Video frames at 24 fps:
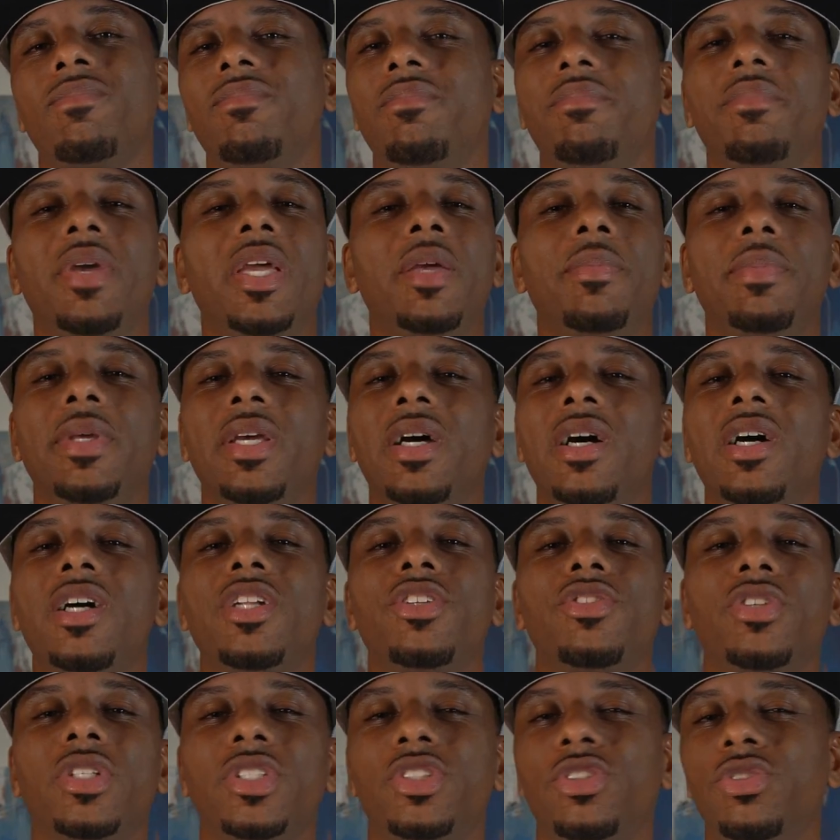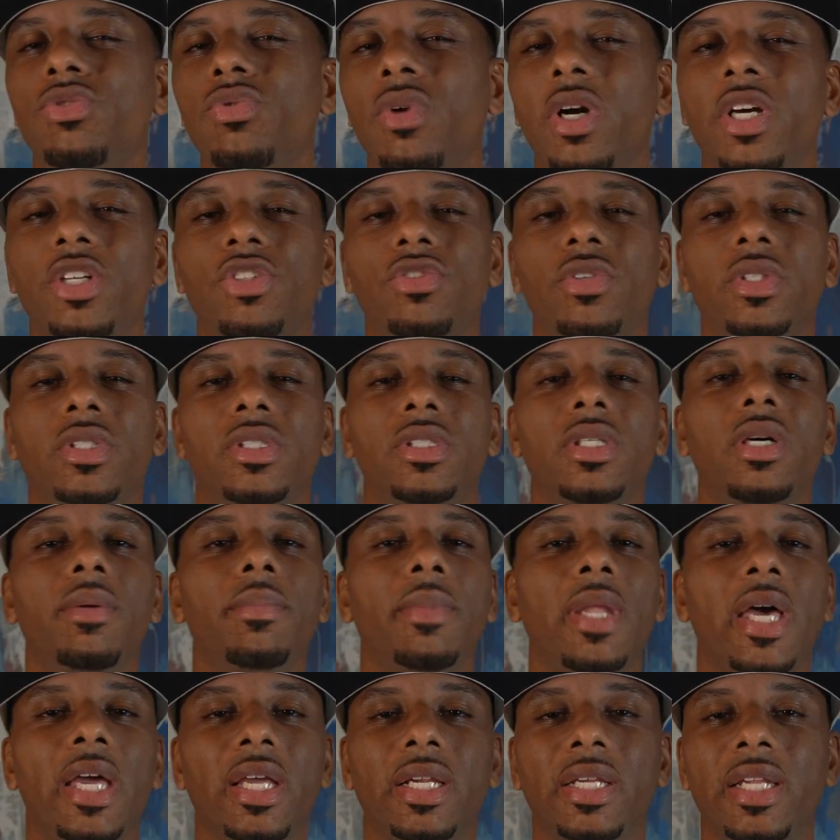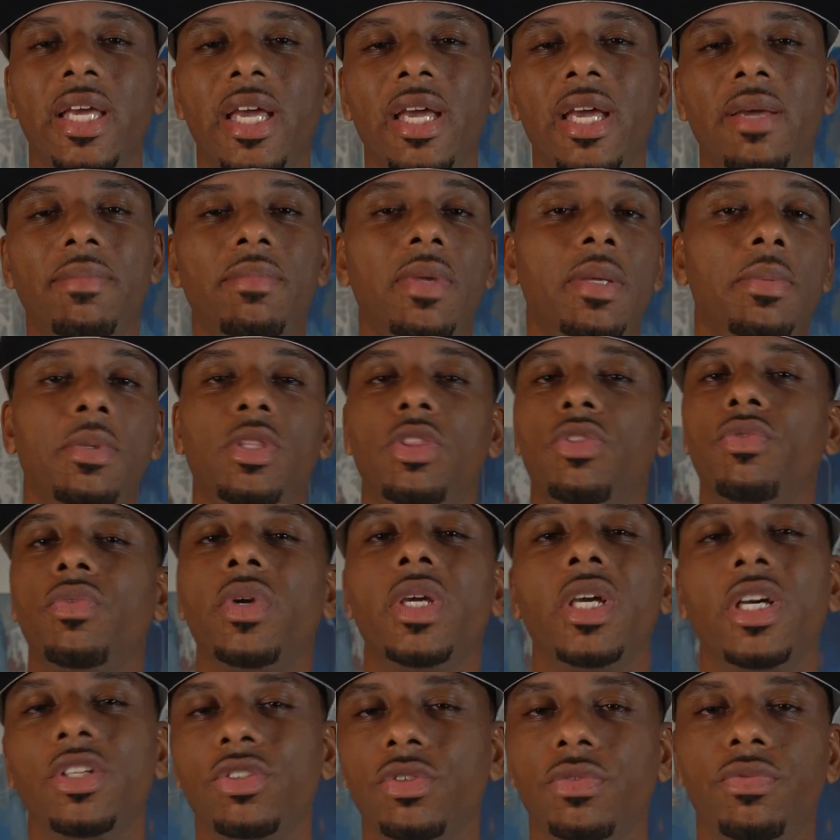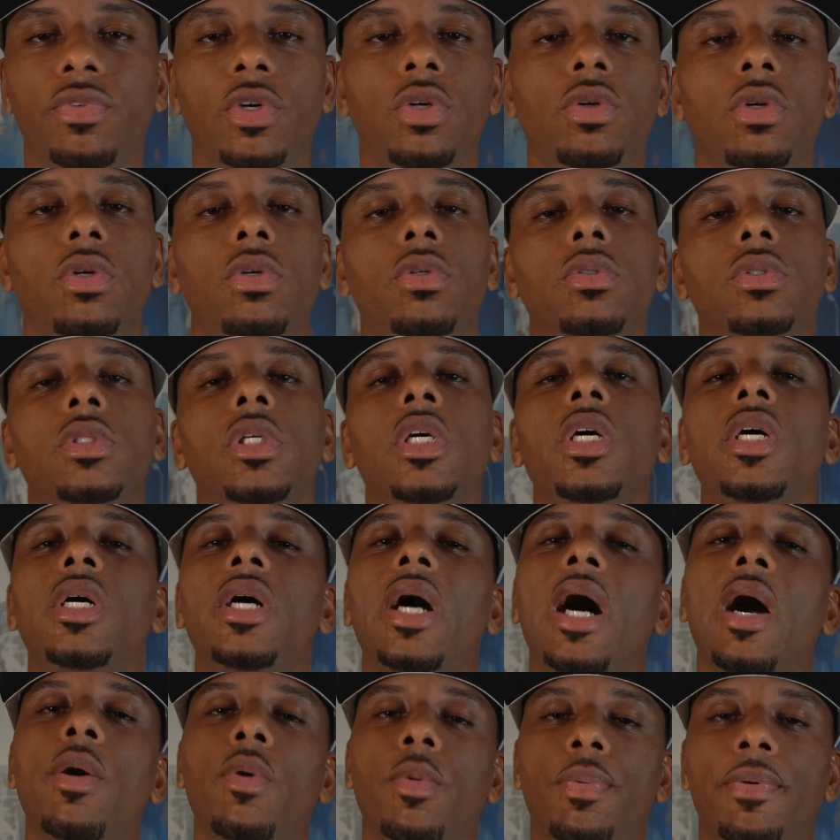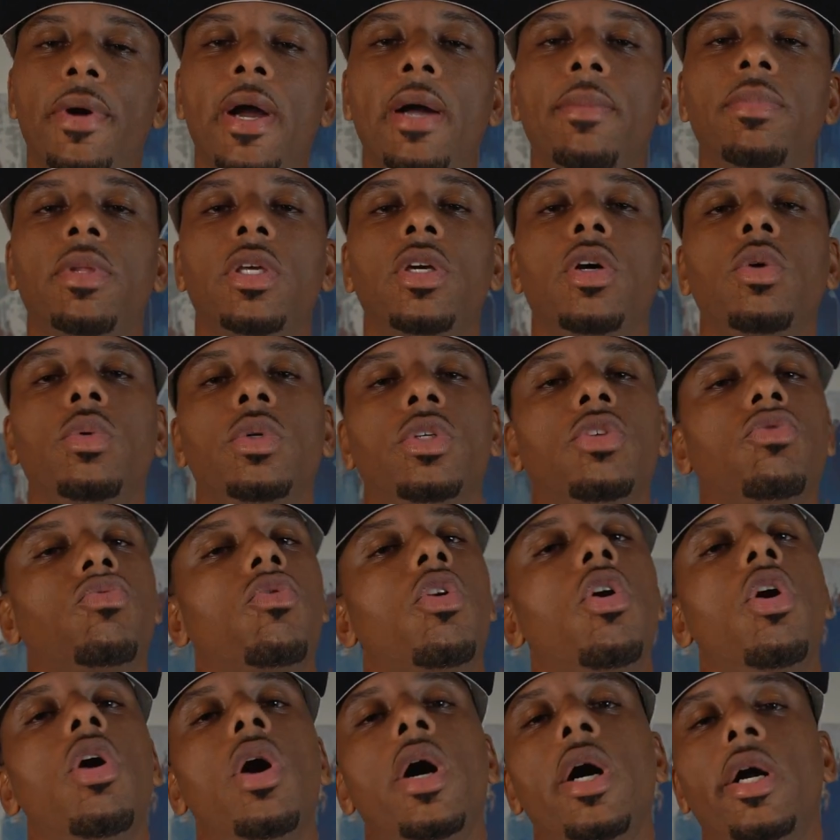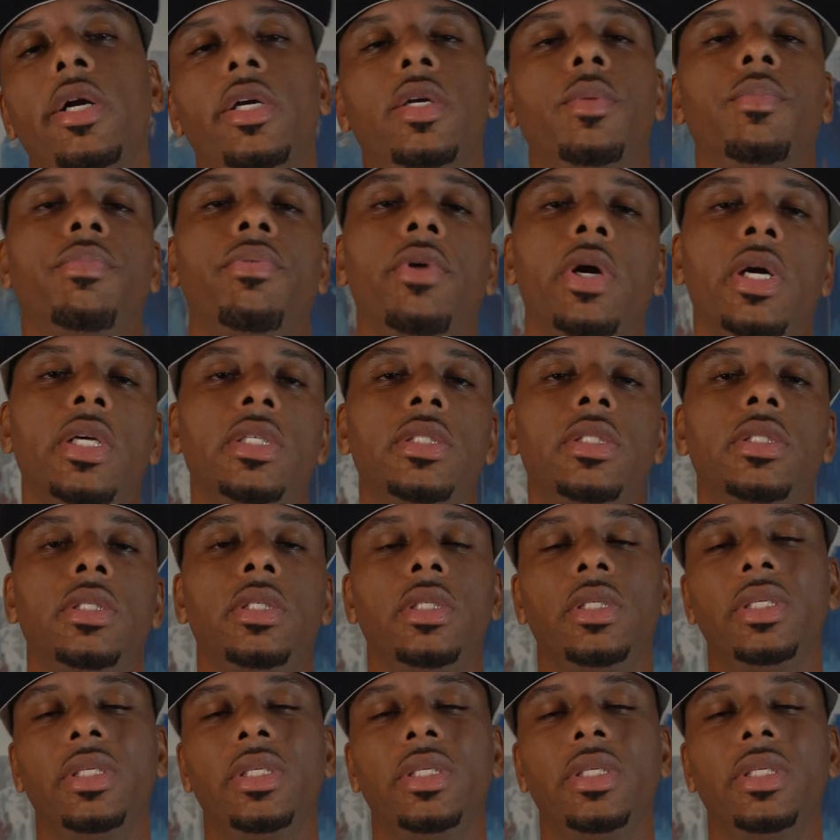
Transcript: maybe 100, 200, something like that, maybe 300 photos, I would probably go with the raw uncompressed.